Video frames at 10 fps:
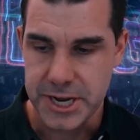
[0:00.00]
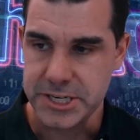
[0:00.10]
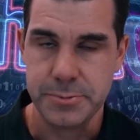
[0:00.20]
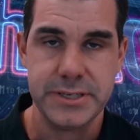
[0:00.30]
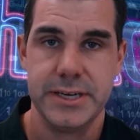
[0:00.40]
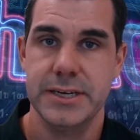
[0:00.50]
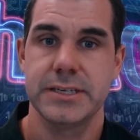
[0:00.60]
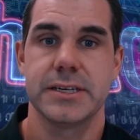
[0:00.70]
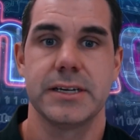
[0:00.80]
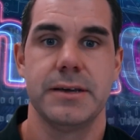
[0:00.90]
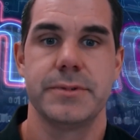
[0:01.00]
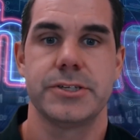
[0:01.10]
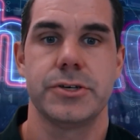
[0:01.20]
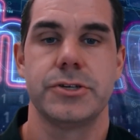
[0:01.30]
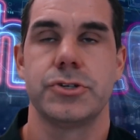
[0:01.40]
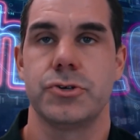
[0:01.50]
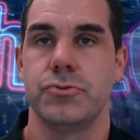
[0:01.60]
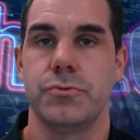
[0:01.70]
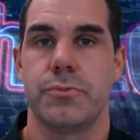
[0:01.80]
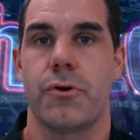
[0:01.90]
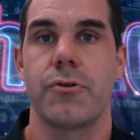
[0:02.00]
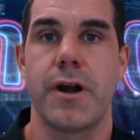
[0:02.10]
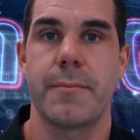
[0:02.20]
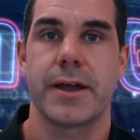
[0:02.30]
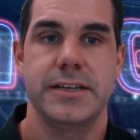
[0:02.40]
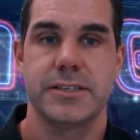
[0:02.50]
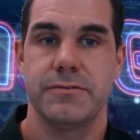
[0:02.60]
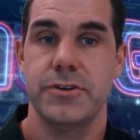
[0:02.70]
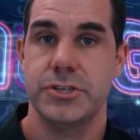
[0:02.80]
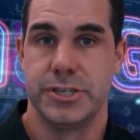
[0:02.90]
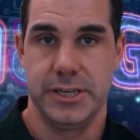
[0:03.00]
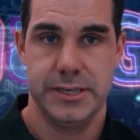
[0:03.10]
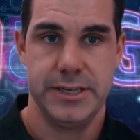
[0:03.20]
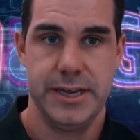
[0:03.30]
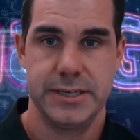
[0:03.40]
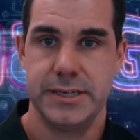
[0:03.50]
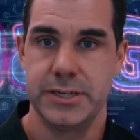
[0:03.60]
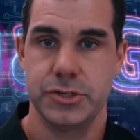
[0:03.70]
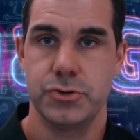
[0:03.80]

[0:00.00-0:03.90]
ChatGPT isn't limited to programming. Its versatility extends